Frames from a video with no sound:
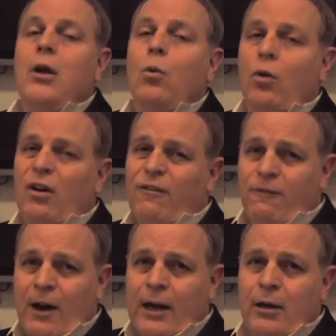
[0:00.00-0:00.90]
We're going to
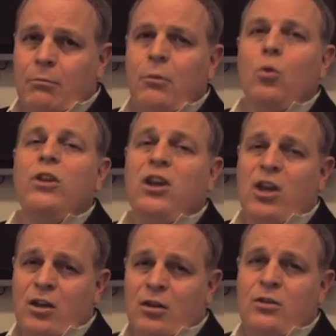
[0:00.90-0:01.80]
find them with
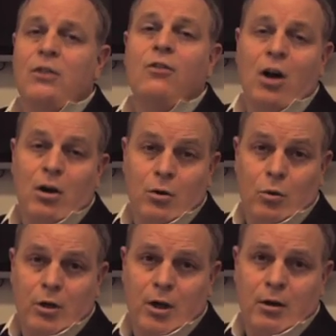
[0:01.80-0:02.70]
Kings of
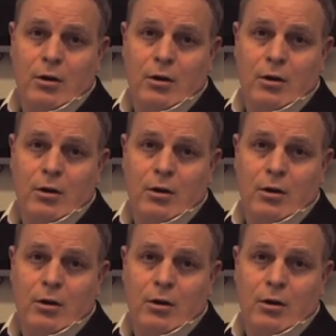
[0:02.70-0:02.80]
Karaoke.